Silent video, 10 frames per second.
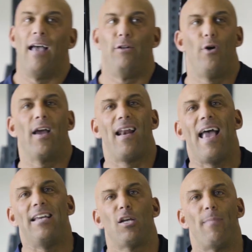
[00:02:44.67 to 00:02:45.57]
During an
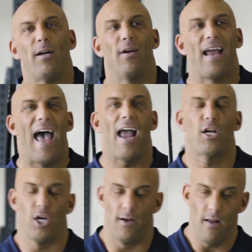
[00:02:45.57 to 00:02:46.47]
isometric
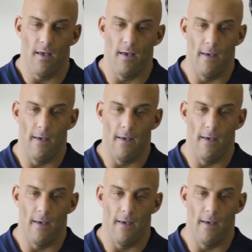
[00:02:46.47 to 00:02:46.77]
action,